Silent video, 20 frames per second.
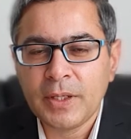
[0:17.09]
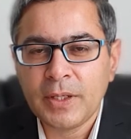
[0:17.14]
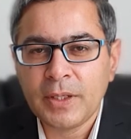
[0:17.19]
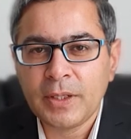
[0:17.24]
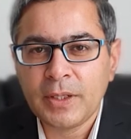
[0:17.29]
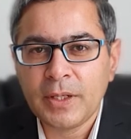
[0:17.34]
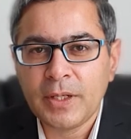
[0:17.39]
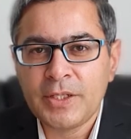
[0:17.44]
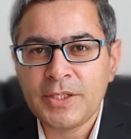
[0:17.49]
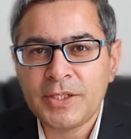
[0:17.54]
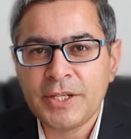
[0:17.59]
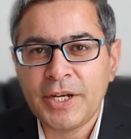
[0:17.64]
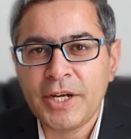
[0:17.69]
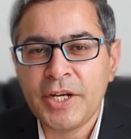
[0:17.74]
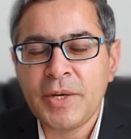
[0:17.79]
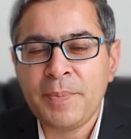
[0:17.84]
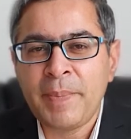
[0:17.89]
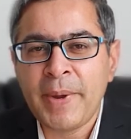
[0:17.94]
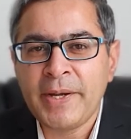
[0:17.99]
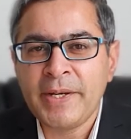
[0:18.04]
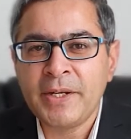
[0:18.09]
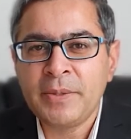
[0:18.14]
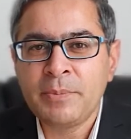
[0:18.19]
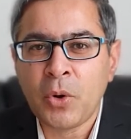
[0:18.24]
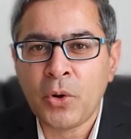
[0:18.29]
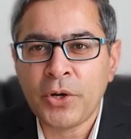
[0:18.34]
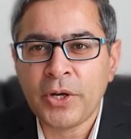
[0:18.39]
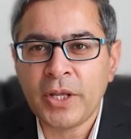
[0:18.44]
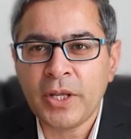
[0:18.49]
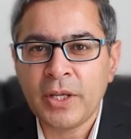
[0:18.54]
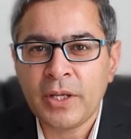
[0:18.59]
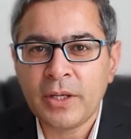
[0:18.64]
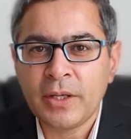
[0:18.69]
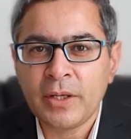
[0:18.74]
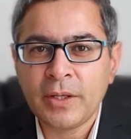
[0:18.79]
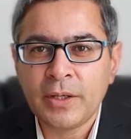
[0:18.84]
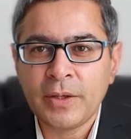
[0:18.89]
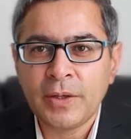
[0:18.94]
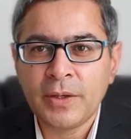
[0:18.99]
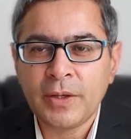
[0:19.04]
It's an independent body
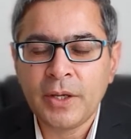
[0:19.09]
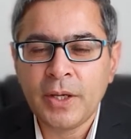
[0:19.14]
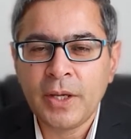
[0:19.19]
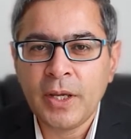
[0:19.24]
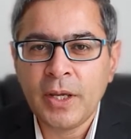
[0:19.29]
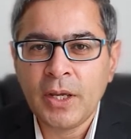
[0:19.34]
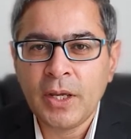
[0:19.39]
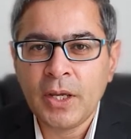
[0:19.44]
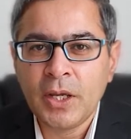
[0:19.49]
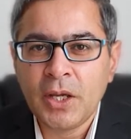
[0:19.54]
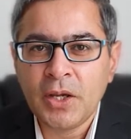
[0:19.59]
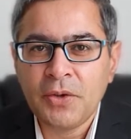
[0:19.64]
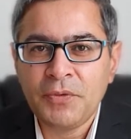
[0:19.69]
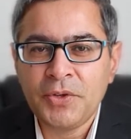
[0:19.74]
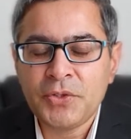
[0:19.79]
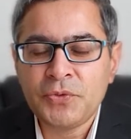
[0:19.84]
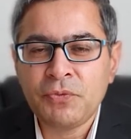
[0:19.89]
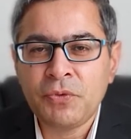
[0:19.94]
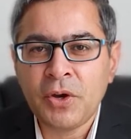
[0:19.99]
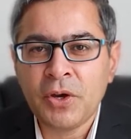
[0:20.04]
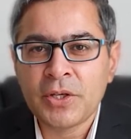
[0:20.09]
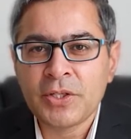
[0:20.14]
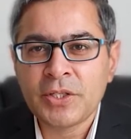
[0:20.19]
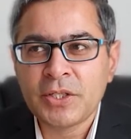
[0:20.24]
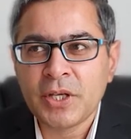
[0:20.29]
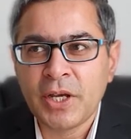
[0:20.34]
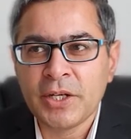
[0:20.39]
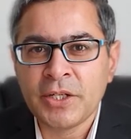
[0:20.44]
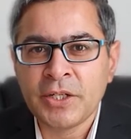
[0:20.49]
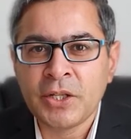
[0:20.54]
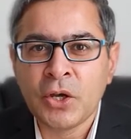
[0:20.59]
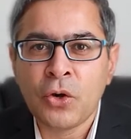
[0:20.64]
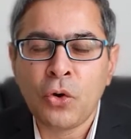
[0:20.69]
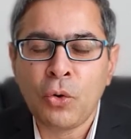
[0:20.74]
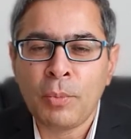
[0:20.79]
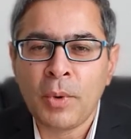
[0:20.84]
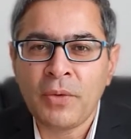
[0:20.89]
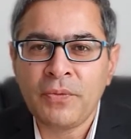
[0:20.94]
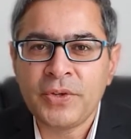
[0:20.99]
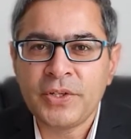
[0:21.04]
which works under the Home
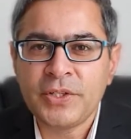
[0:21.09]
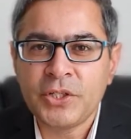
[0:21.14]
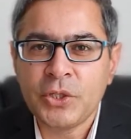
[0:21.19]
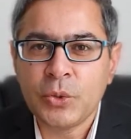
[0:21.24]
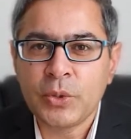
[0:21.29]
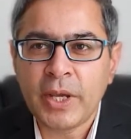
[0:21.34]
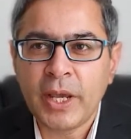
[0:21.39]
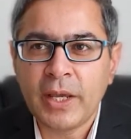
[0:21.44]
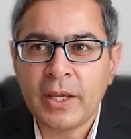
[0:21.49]
Office UK.